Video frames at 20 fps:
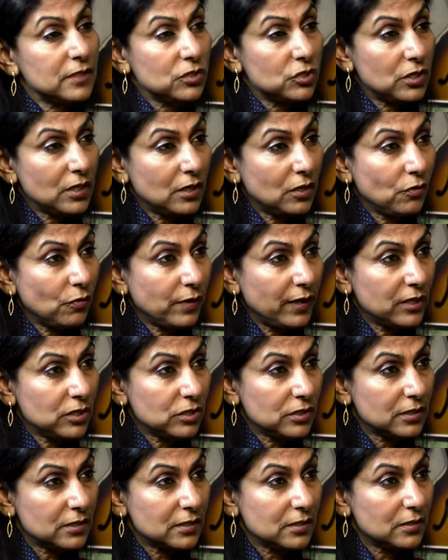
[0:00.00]
in
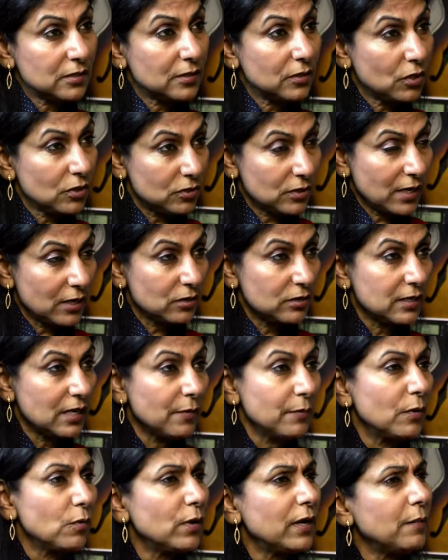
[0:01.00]
generations. You're trying to
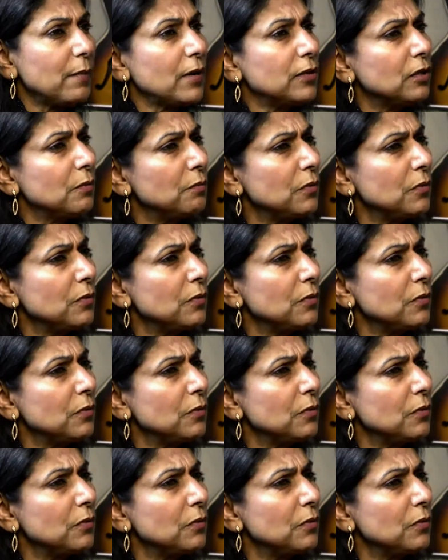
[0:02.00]
tell me. What about the